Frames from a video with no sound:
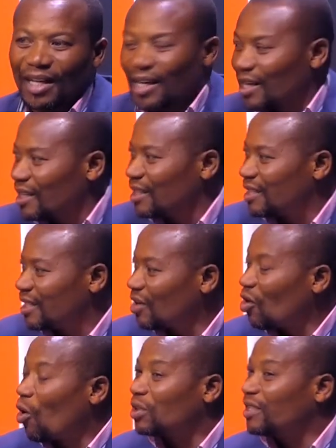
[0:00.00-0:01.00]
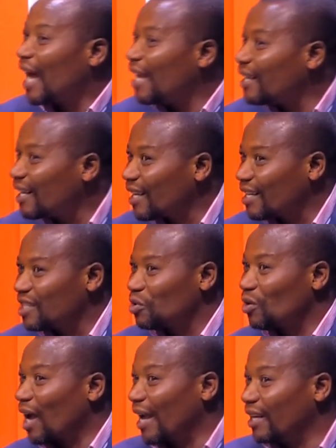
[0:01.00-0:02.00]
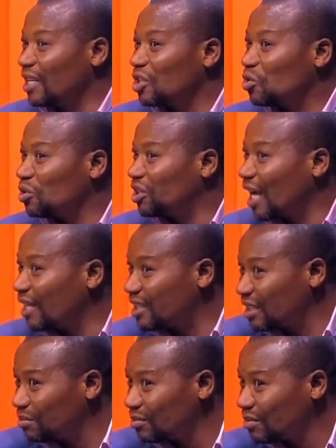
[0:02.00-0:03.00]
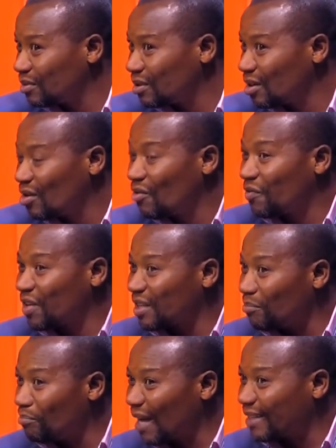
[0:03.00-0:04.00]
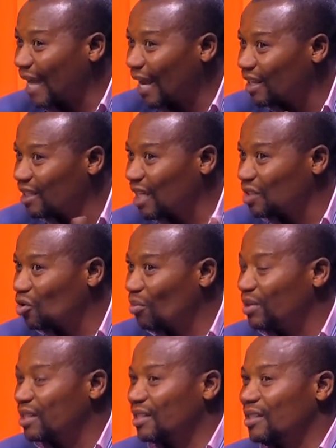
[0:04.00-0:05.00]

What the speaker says: He didn't go direct to Cain to judge him for the murder he had committed.